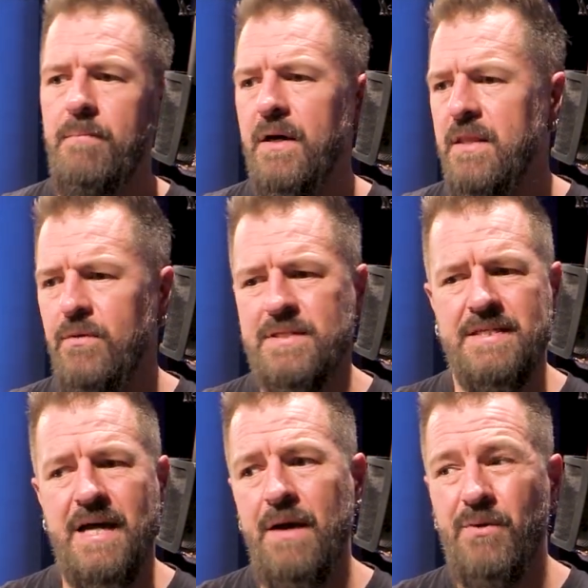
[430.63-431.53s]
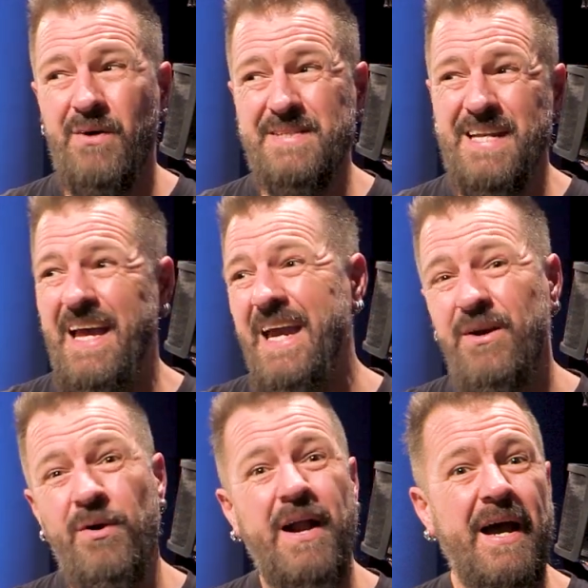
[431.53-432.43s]
But there was a time where I was in
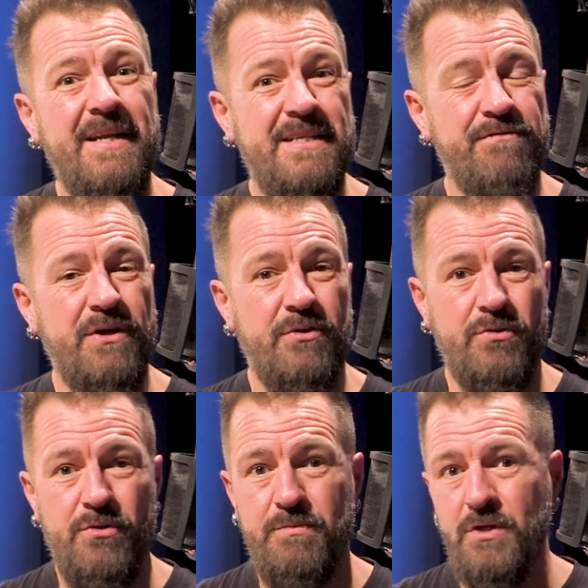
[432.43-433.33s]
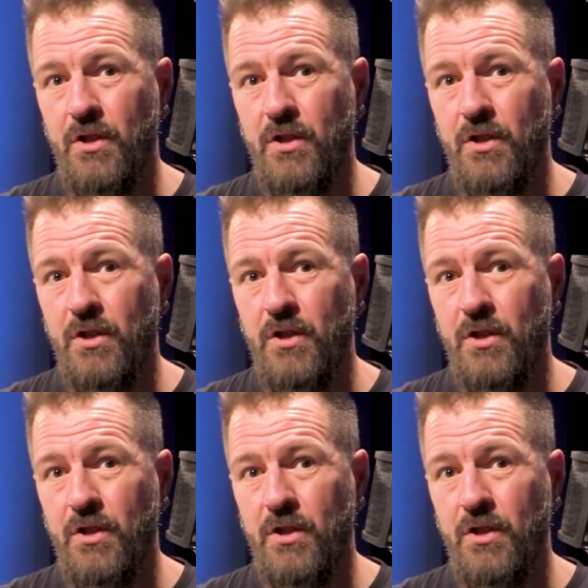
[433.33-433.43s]
eight or nine different groups,